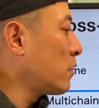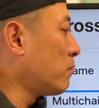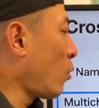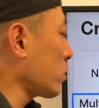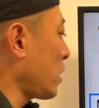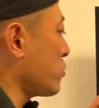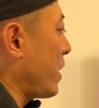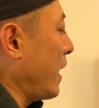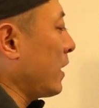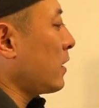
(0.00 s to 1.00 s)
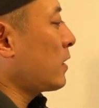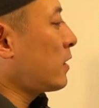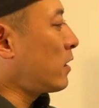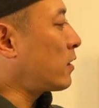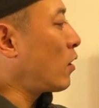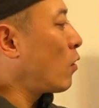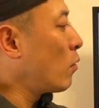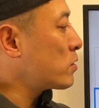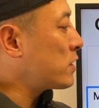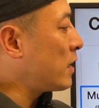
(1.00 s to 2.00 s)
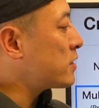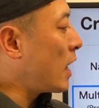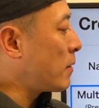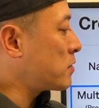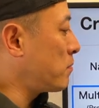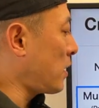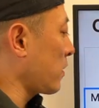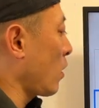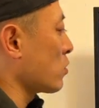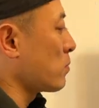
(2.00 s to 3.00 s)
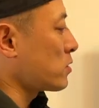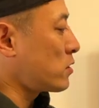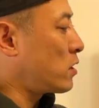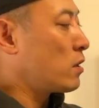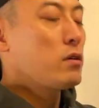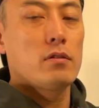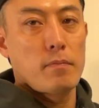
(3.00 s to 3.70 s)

Multi-chain hit the almost 10 times bigger than Osmosis here.